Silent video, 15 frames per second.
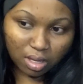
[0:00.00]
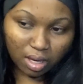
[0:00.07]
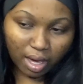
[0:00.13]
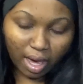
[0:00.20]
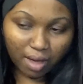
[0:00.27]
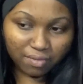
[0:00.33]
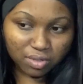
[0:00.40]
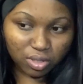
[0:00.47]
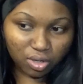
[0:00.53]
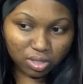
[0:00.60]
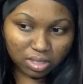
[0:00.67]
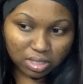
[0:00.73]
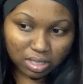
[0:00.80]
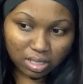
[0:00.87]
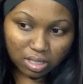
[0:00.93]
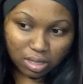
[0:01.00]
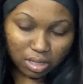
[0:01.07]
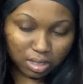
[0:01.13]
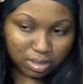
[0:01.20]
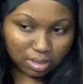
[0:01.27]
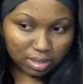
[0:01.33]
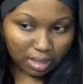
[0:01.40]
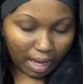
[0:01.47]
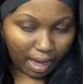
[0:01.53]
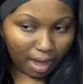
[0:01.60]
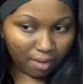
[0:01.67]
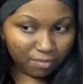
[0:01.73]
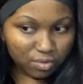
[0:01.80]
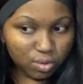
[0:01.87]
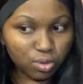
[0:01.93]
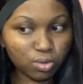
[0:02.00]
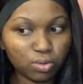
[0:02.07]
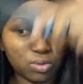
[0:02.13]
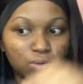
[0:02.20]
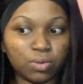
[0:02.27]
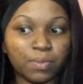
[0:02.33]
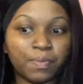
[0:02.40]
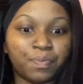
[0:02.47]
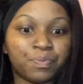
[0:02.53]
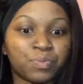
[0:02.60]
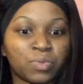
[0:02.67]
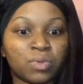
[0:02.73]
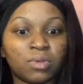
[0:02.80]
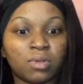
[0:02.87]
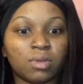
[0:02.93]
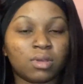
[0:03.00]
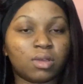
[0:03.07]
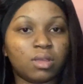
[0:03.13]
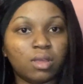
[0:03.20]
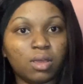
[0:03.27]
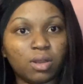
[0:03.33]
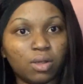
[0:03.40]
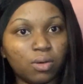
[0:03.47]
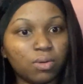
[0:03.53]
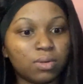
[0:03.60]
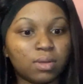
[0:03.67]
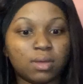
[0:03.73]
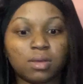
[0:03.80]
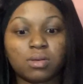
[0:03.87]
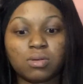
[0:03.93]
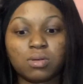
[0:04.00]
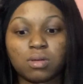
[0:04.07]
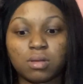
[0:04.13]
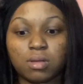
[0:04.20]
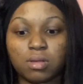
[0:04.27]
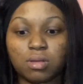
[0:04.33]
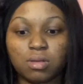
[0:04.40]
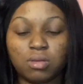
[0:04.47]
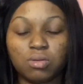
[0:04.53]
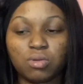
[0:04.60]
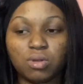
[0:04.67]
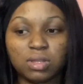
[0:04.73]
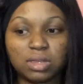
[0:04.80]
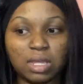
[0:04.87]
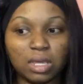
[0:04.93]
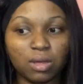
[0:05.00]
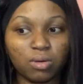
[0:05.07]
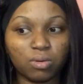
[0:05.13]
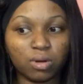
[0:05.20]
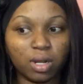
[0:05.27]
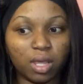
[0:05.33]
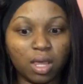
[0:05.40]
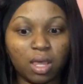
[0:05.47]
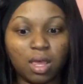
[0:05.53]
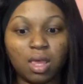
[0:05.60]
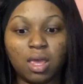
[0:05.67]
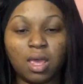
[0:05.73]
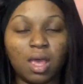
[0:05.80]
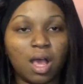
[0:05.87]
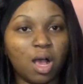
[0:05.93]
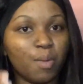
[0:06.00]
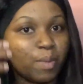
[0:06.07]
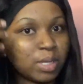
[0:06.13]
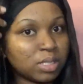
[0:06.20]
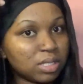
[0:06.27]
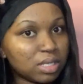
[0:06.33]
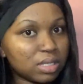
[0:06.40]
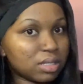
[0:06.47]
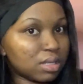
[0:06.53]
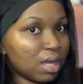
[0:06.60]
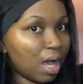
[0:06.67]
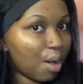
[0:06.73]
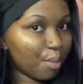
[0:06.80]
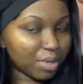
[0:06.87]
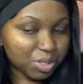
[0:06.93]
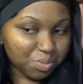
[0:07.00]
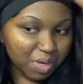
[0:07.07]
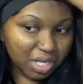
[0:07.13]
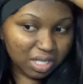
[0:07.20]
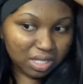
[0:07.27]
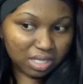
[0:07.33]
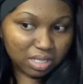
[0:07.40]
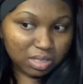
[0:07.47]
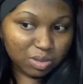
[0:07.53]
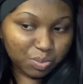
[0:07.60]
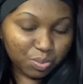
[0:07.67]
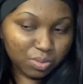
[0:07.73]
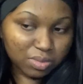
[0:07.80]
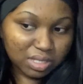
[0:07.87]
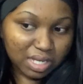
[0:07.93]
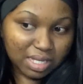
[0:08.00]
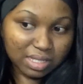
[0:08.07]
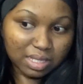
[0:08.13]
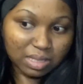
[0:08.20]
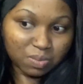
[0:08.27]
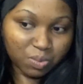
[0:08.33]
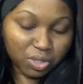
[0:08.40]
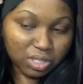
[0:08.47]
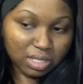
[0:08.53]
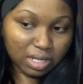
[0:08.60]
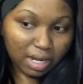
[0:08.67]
I have to consider this. I have to, you know, you don't think, Gori, how much money does this person